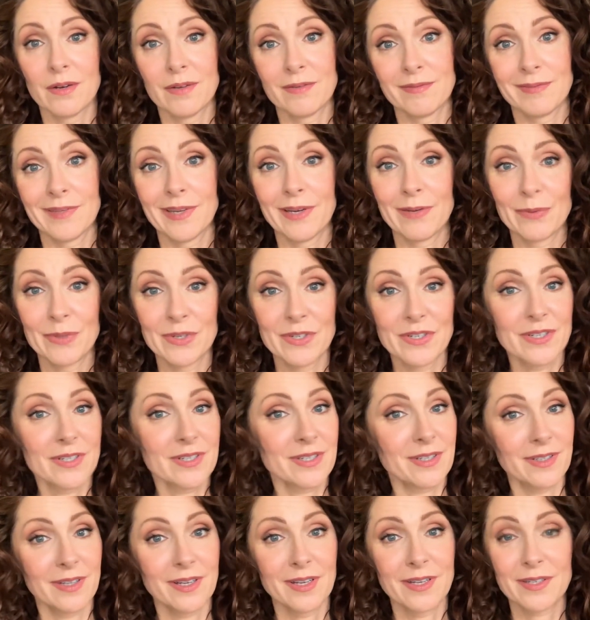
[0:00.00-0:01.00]
They would just
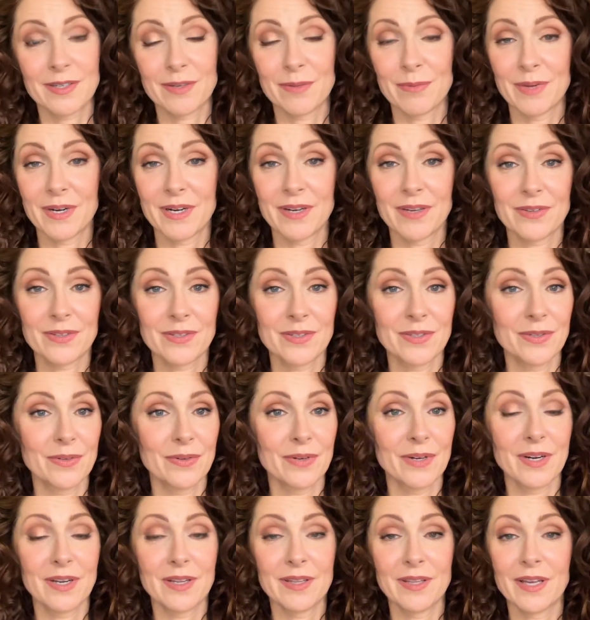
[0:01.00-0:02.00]
let somebody else do
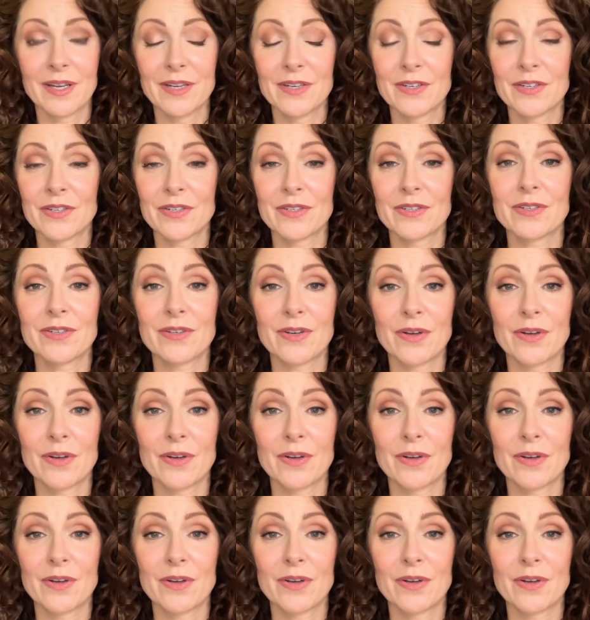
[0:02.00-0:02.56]
it, and they just